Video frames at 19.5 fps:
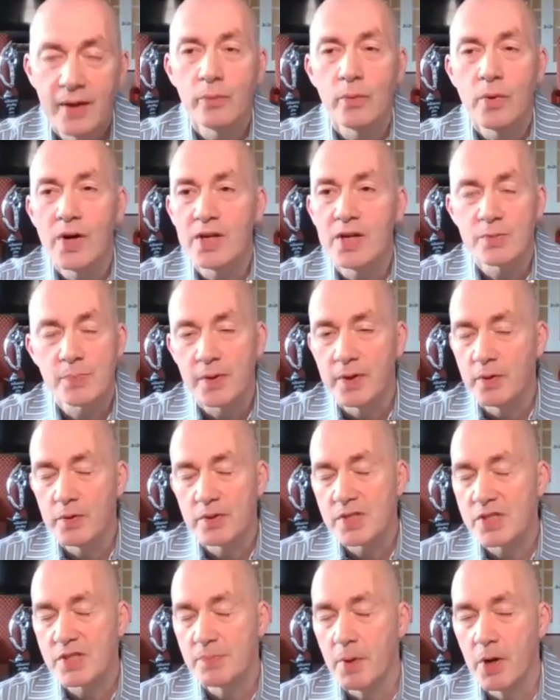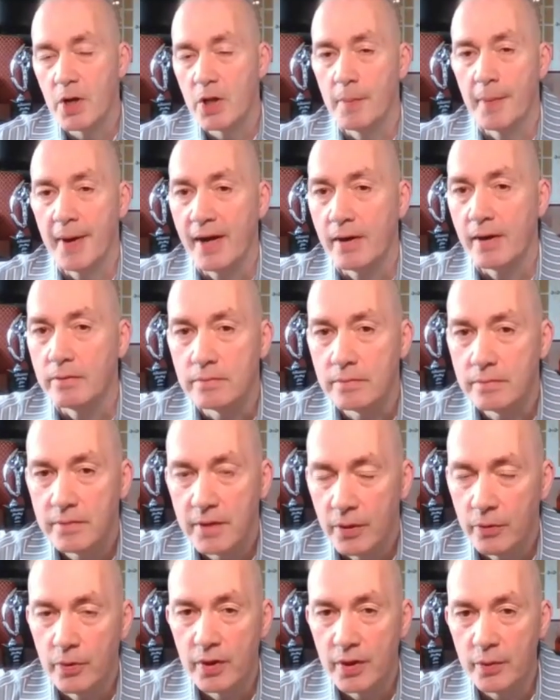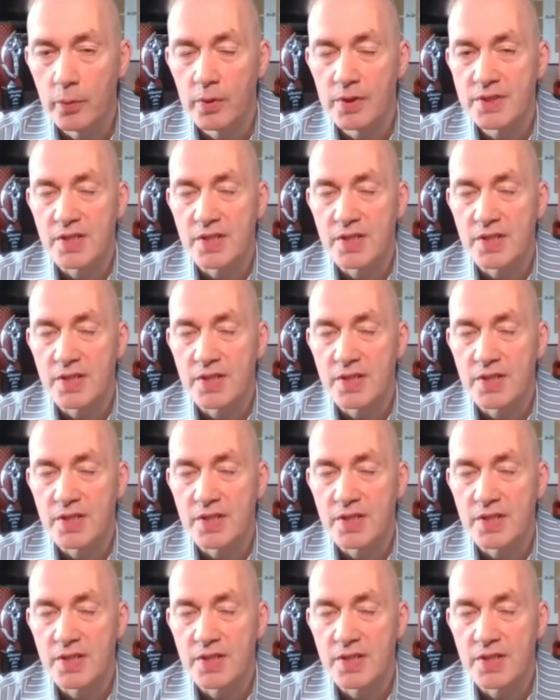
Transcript: It was, but it was a small amount. It really okay.